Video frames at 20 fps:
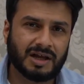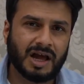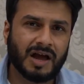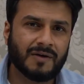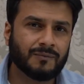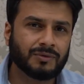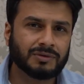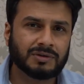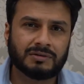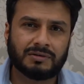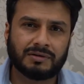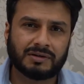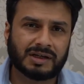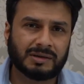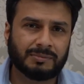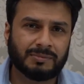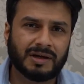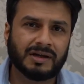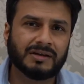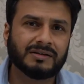I wouldn't
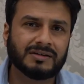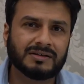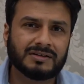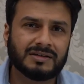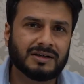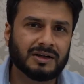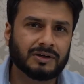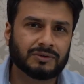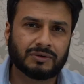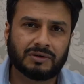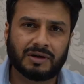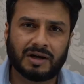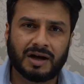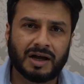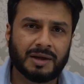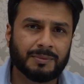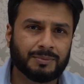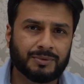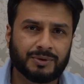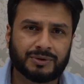recommend reading it on
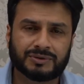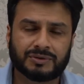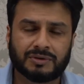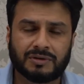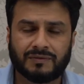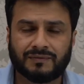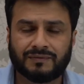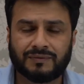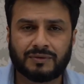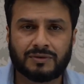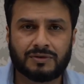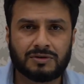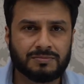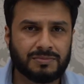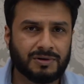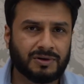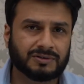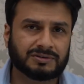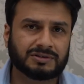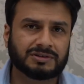iBooks on a phone
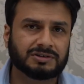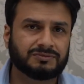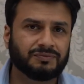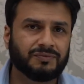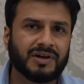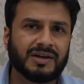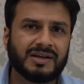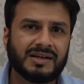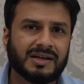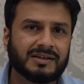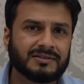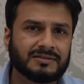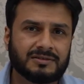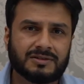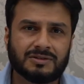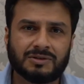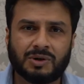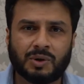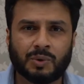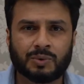because it's very easy
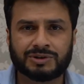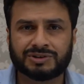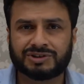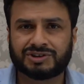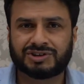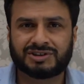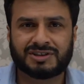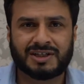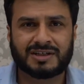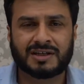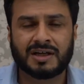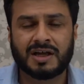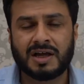to go and check